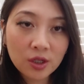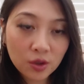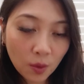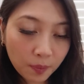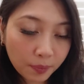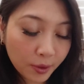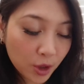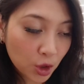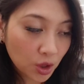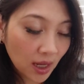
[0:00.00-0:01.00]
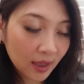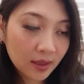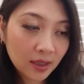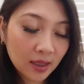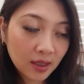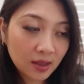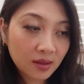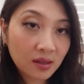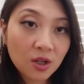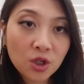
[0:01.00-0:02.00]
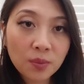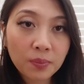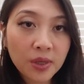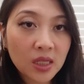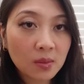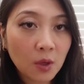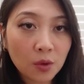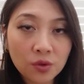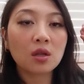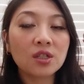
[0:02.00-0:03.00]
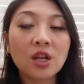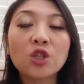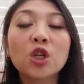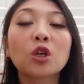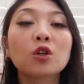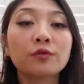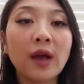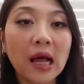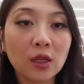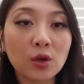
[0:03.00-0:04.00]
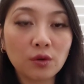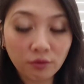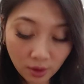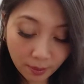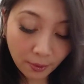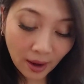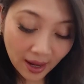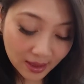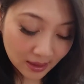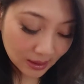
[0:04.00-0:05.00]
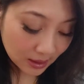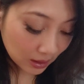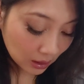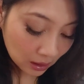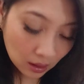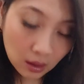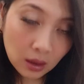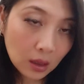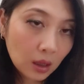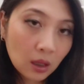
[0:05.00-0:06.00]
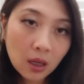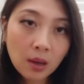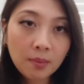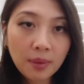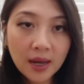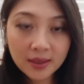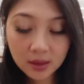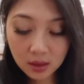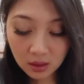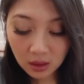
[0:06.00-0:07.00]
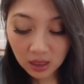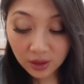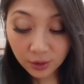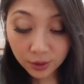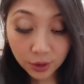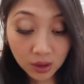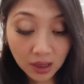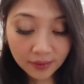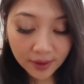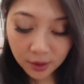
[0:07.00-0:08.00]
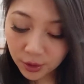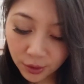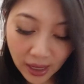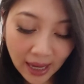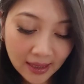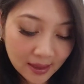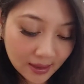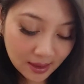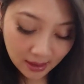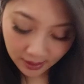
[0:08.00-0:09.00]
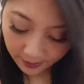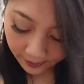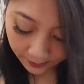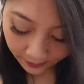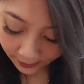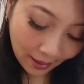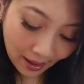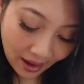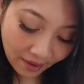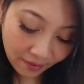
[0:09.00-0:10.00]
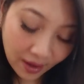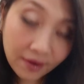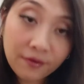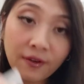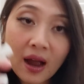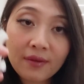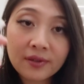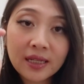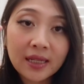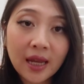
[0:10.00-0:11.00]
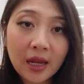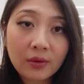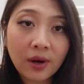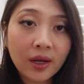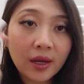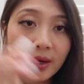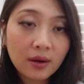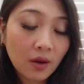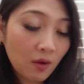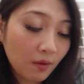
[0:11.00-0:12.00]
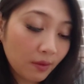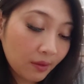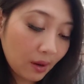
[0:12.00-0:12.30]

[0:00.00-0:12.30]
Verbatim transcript: it's so projecting, it's such a beast mode, such a good value for the price. But either you love it or you hate it. And I have like five decant right here of